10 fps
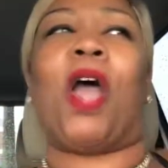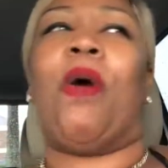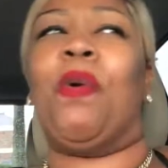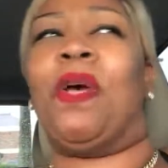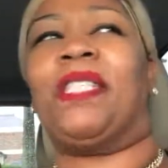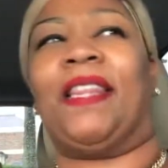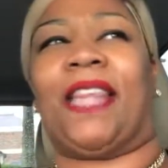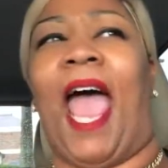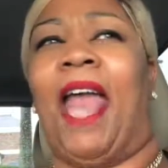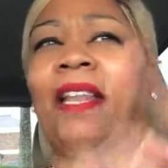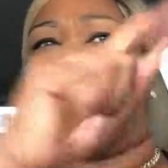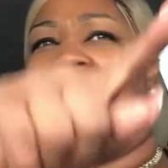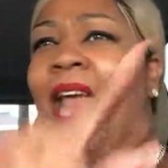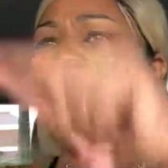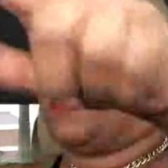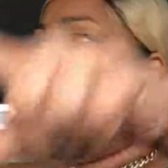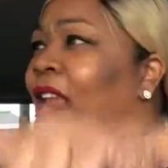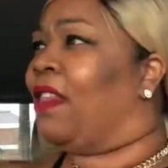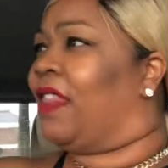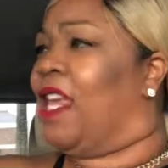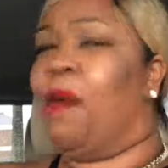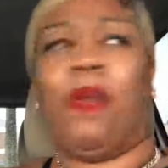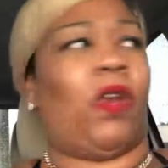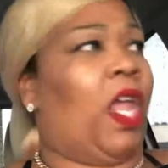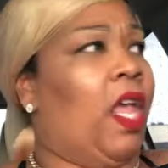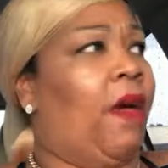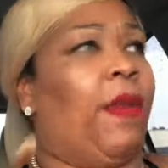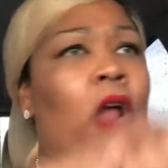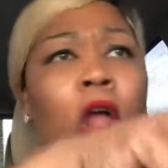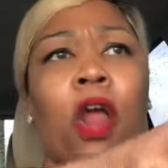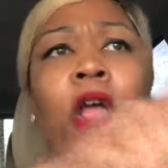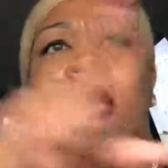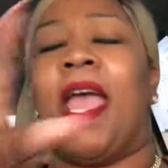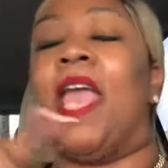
no, it wasn't that and that and that and them and him and her.